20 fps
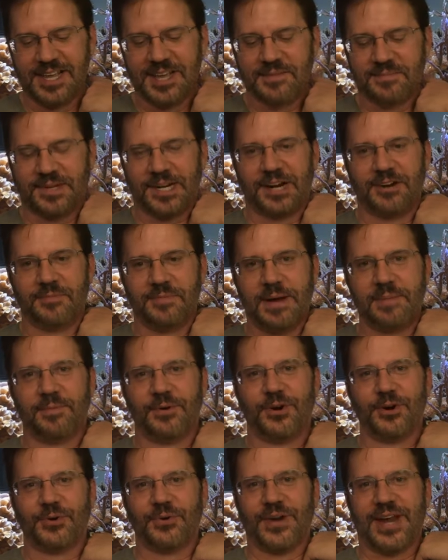But I
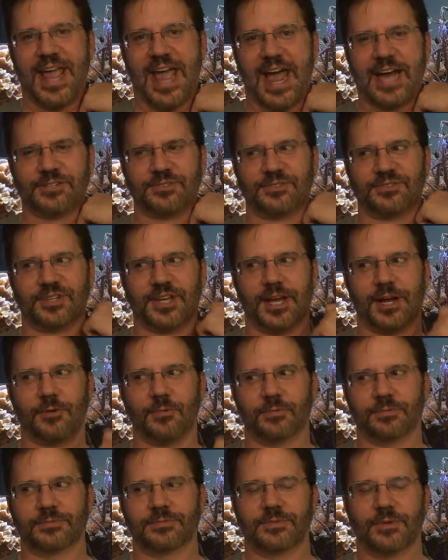remember her reaction was like,
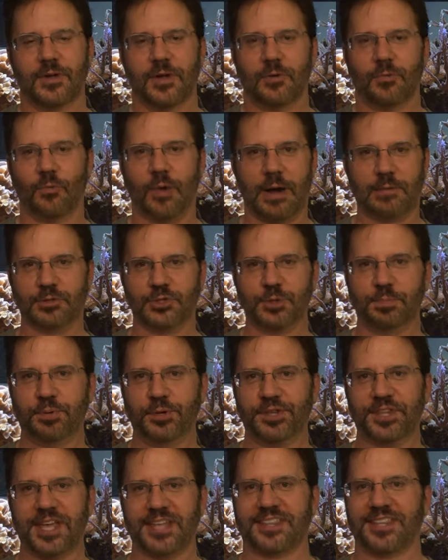Why would you
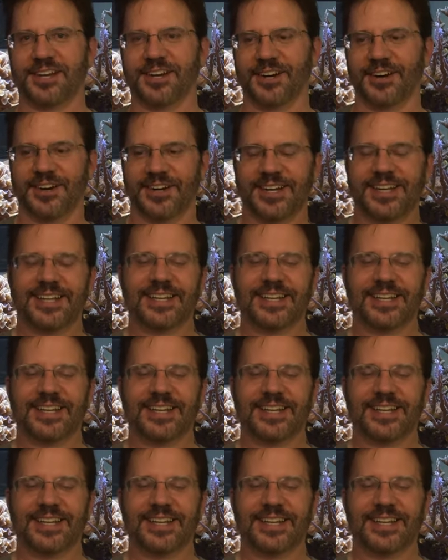put that there?